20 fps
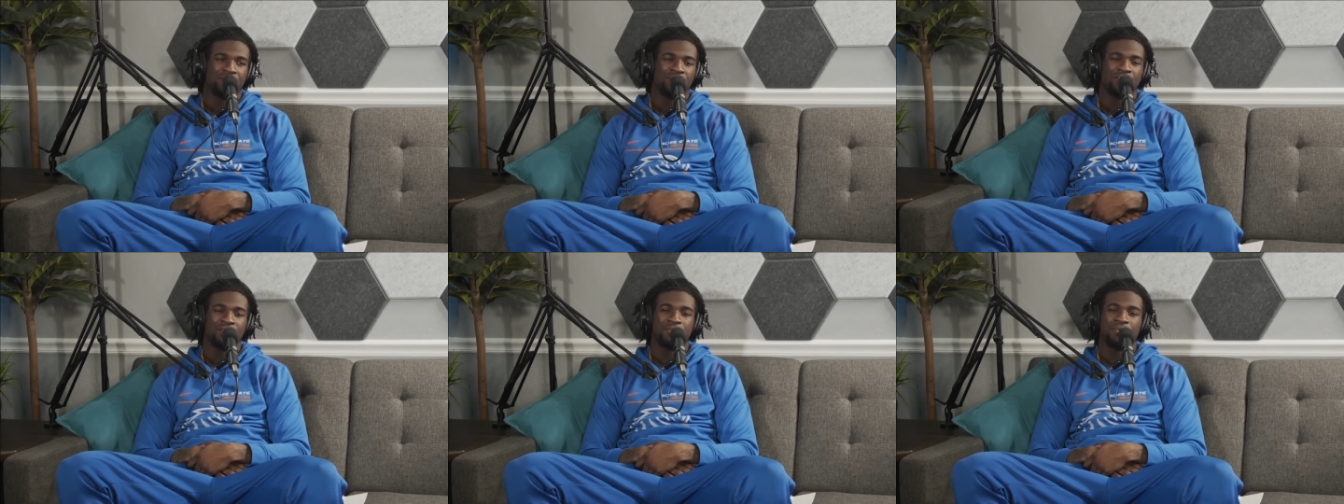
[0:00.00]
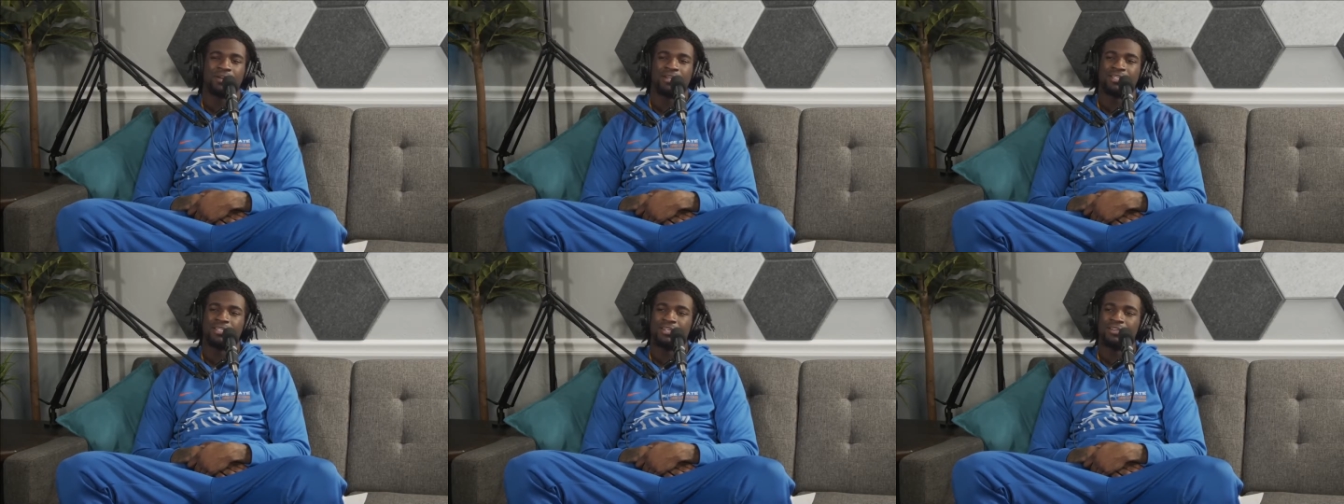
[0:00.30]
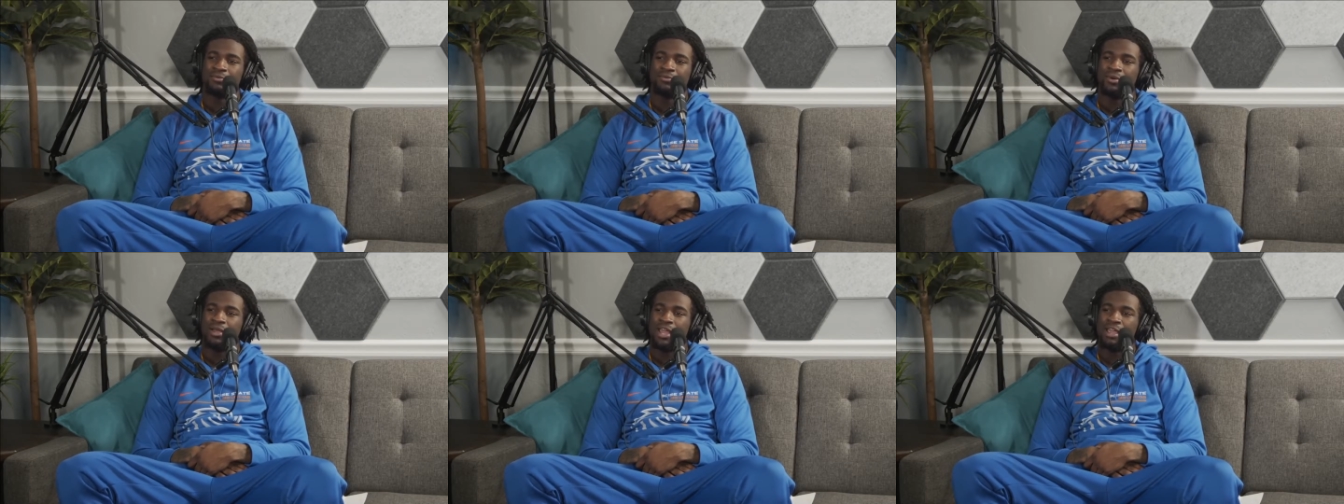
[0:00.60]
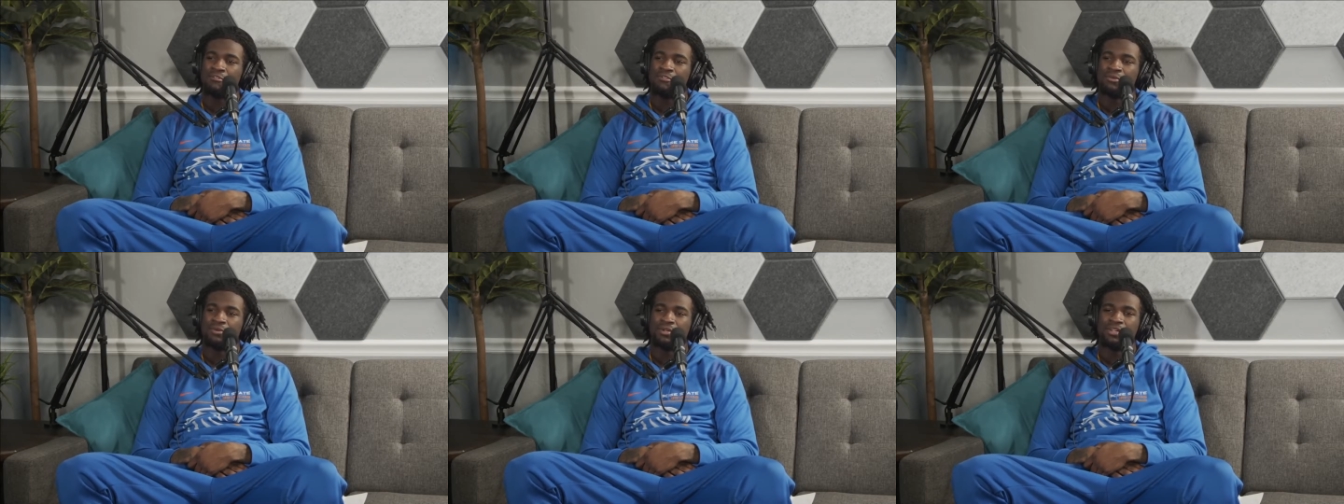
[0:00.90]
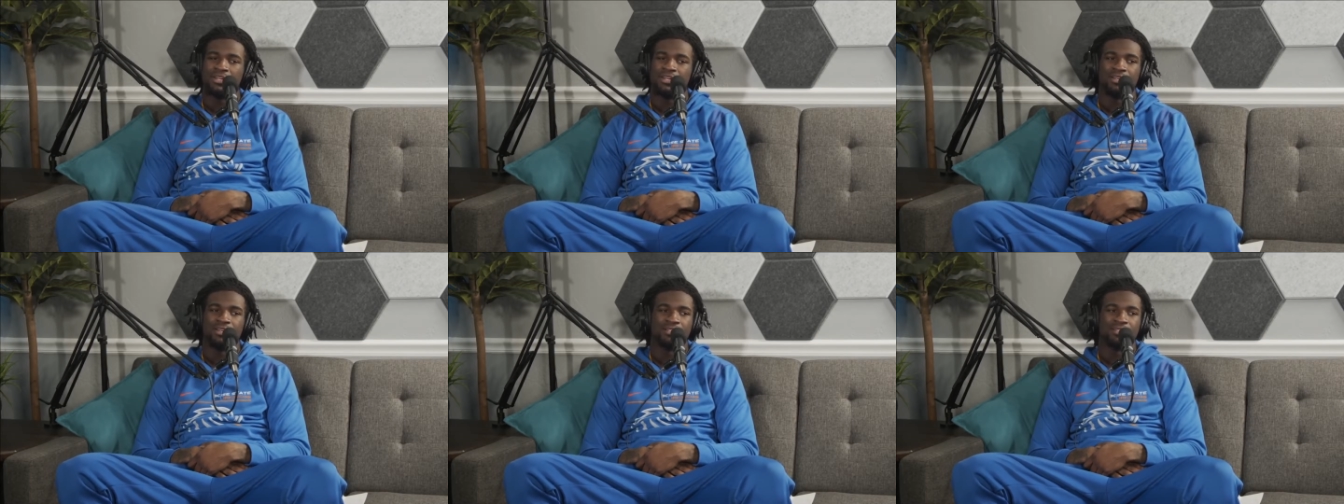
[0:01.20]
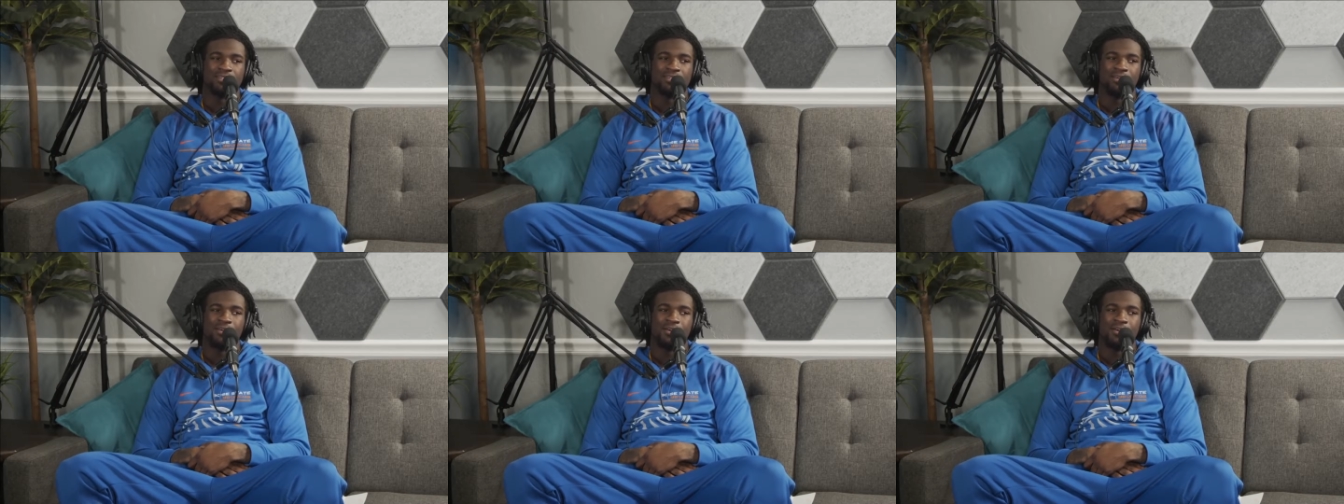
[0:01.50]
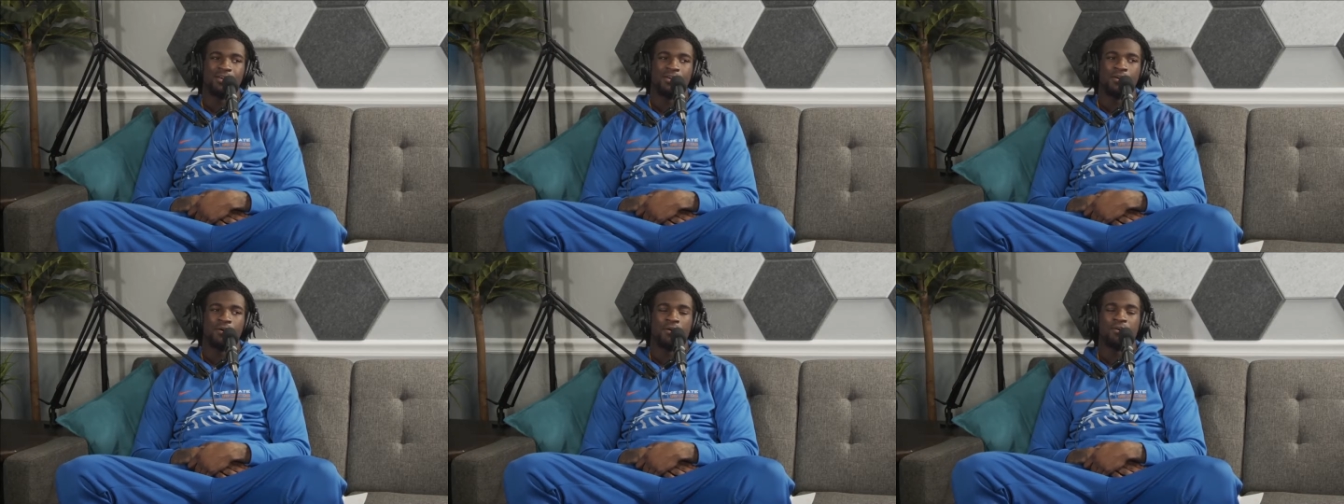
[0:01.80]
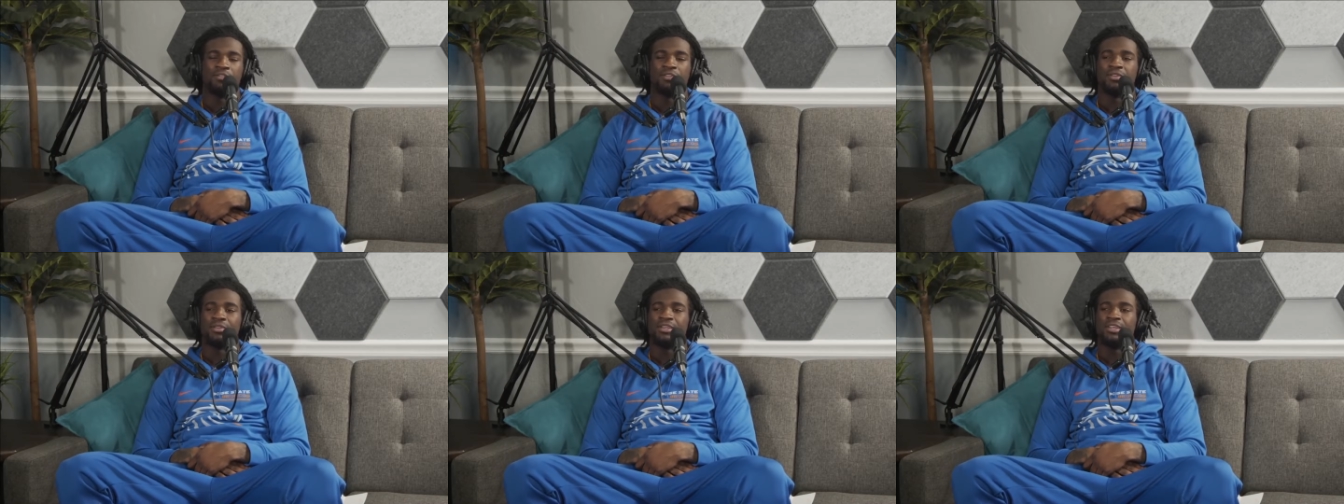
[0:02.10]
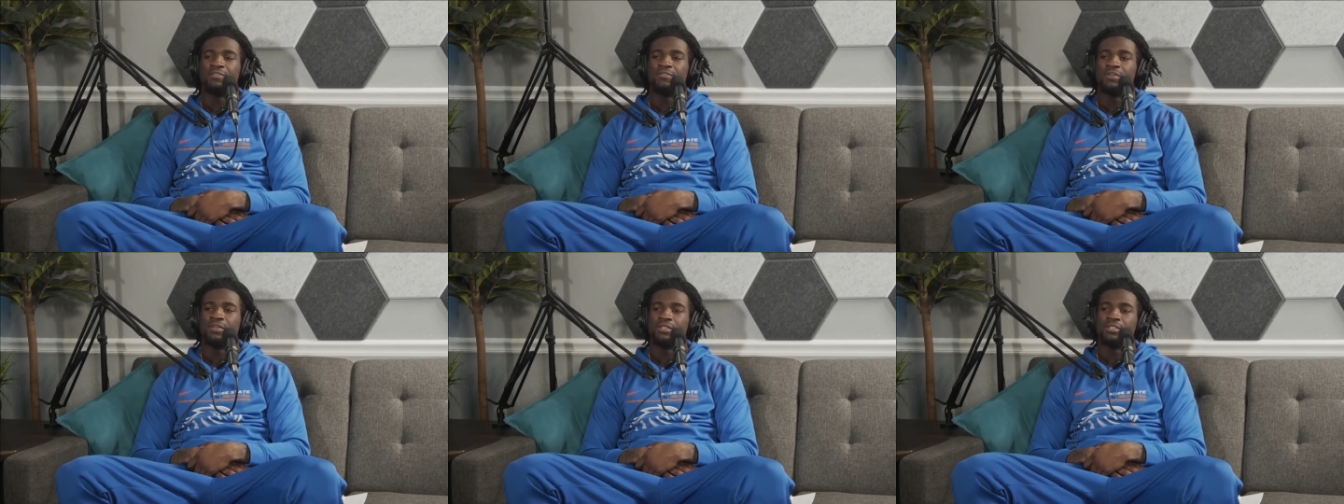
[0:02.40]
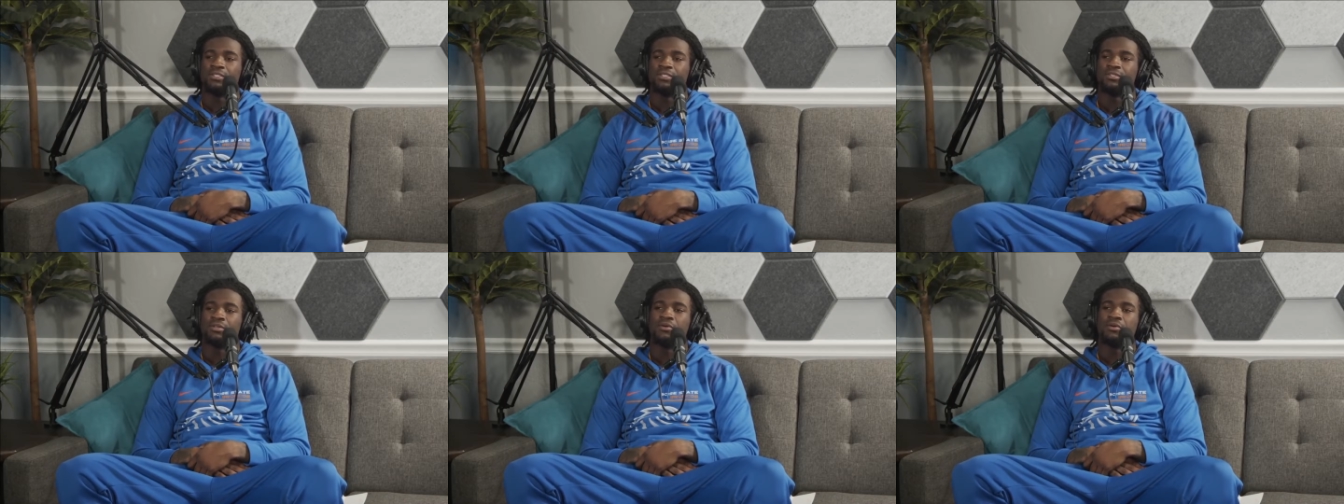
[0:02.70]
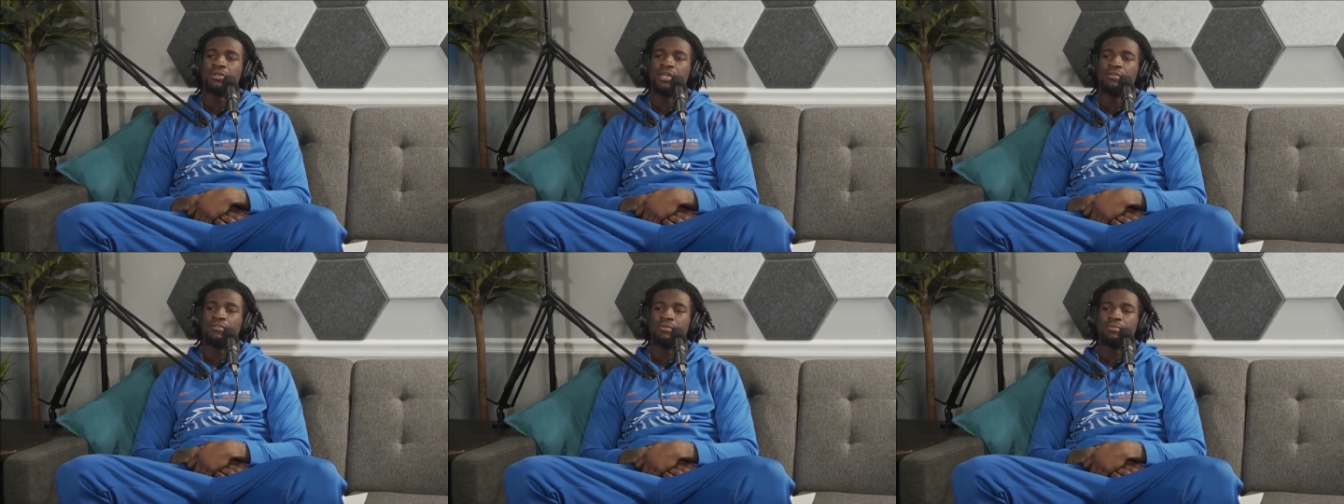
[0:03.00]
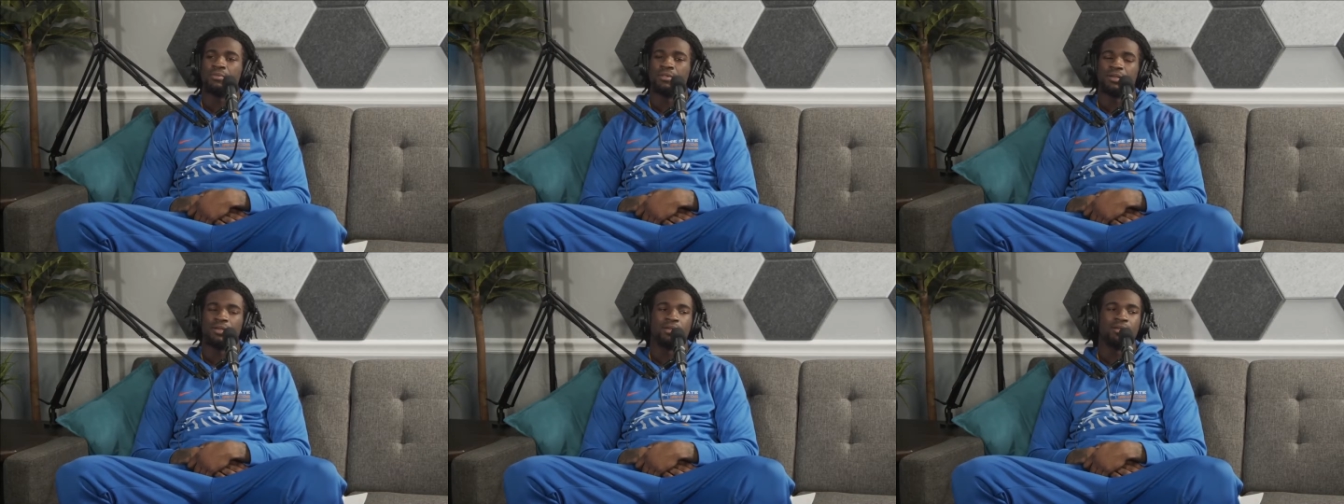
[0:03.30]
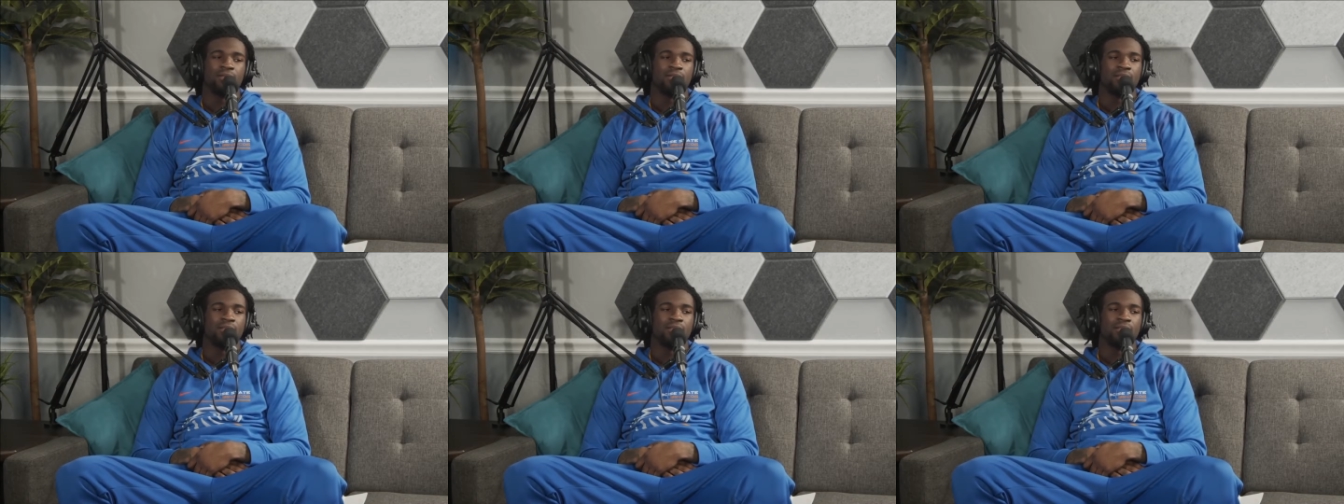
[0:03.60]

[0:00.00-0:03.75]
they can probably tell you what everyone does on the defense on every play.